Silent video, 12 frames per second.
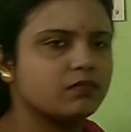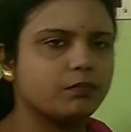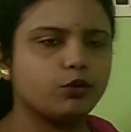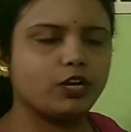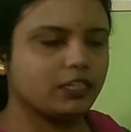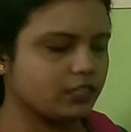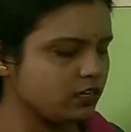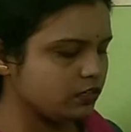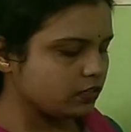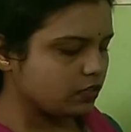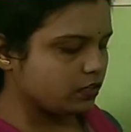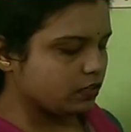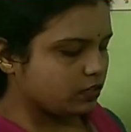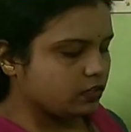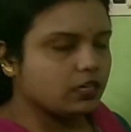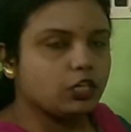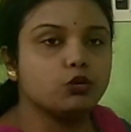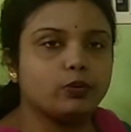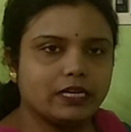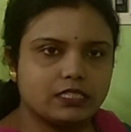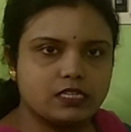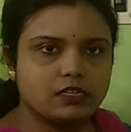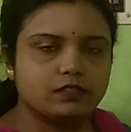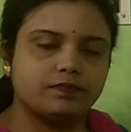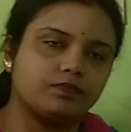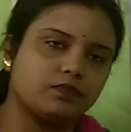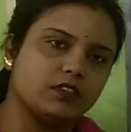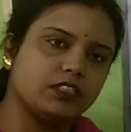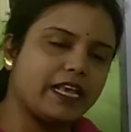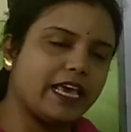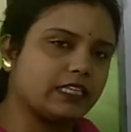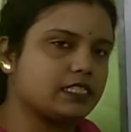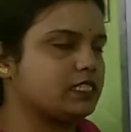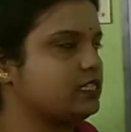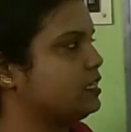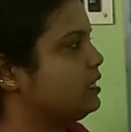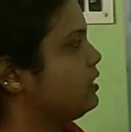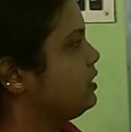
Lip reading: putting the unit. Next,